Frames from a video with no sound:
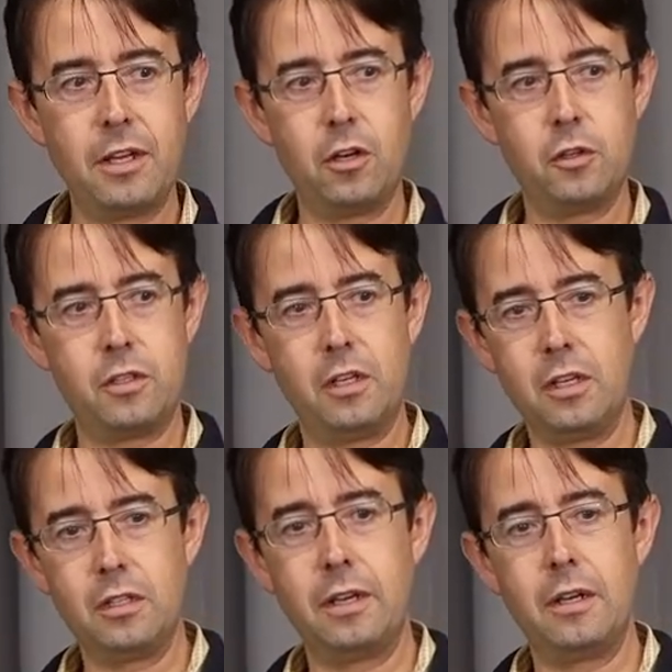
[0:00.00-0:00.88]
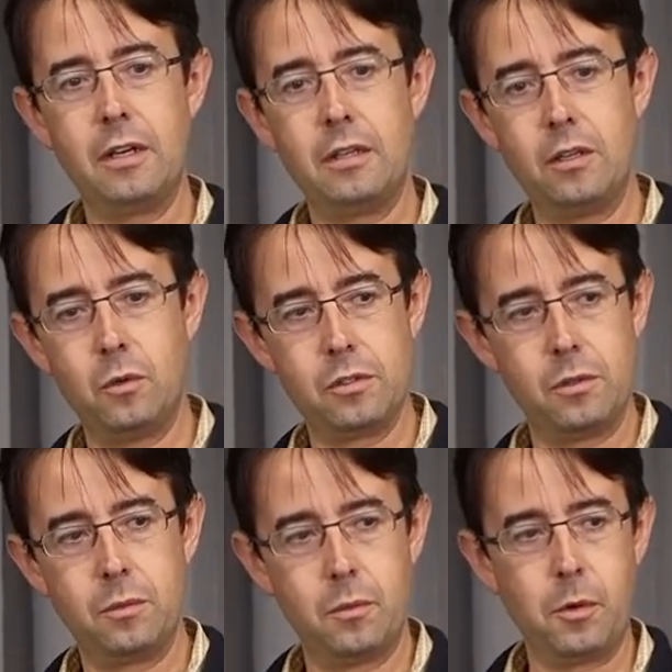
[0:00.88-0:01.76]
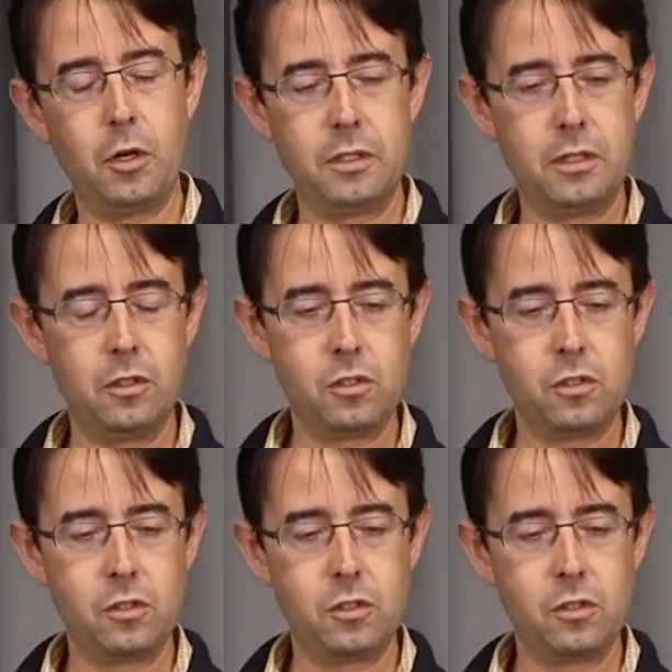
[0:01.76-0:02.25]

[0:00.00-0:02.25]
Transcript: They could articulate it. There was a, a market there.